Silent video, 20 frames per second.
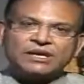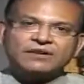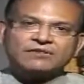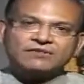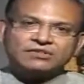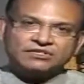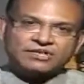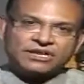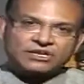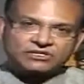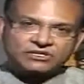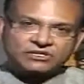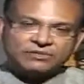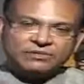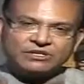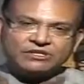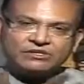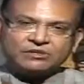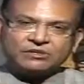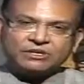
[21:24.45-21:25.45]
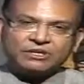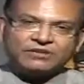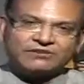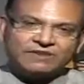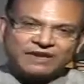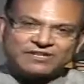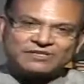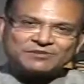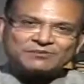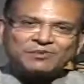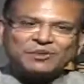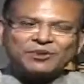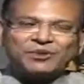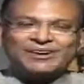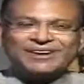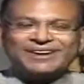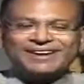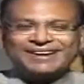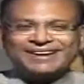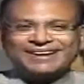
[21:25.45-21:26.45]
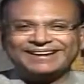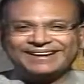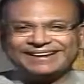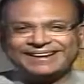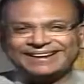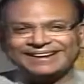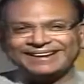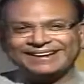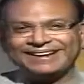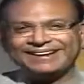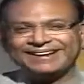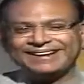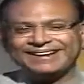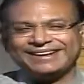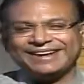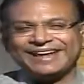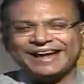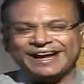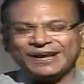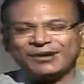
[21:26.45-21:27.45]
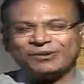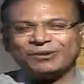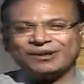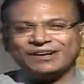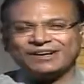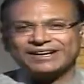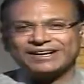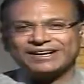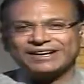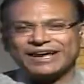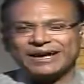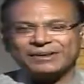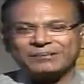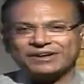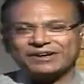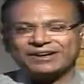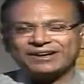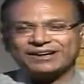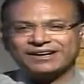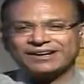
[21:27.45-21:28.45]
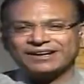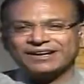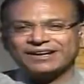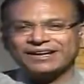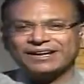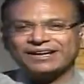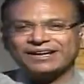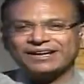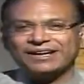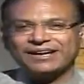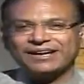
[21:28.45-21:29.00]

which naturally means you can invest more in high quality capital